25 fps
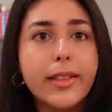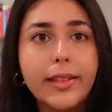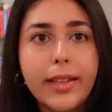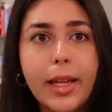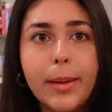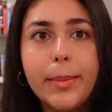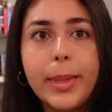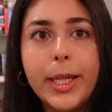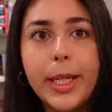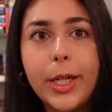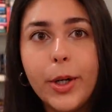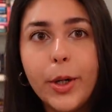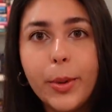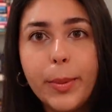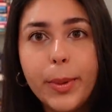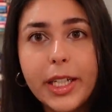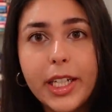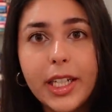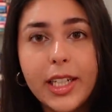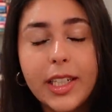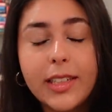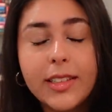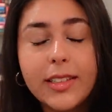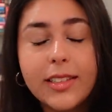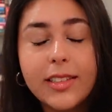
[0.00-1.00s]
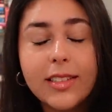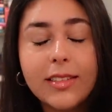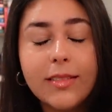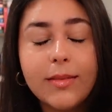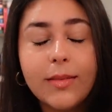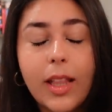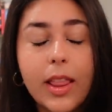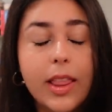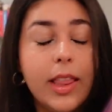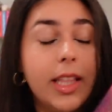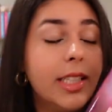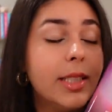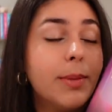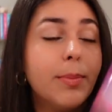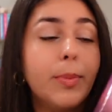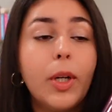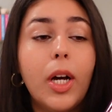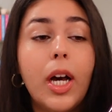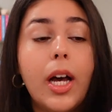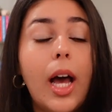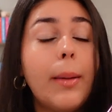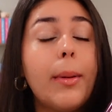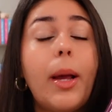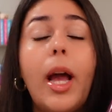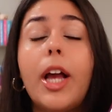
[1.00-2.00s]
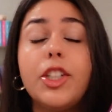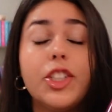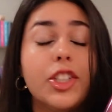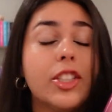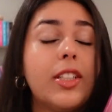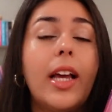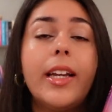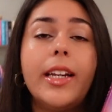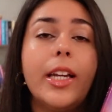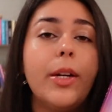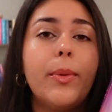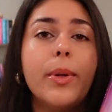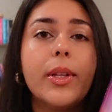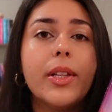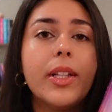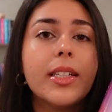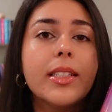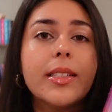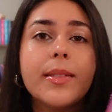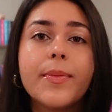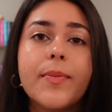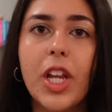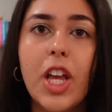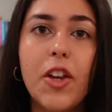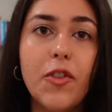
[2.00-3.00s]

let me know because this book, I need to read this.